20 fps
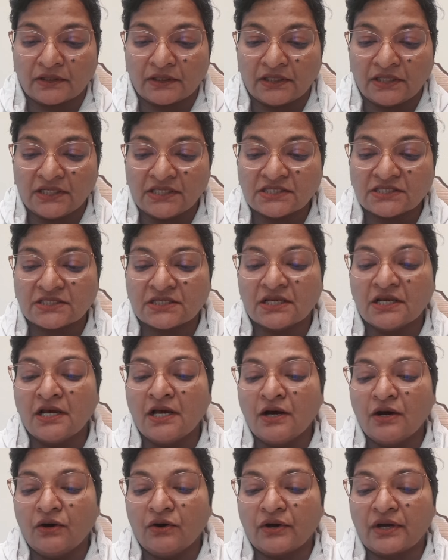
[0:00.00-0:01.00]
list.
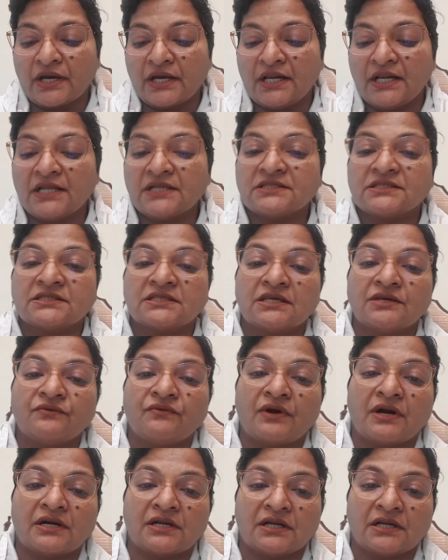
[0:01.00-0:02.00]
Okay, let's see
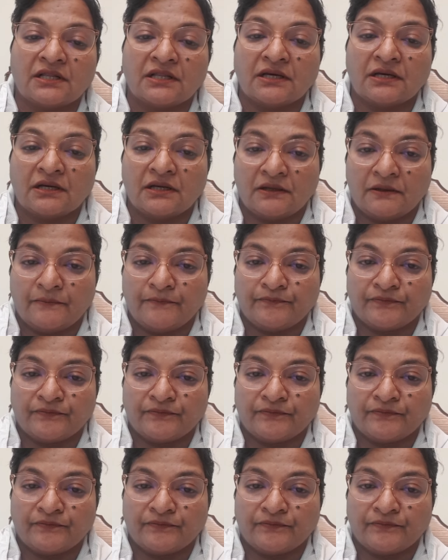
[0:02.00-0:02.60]
what are the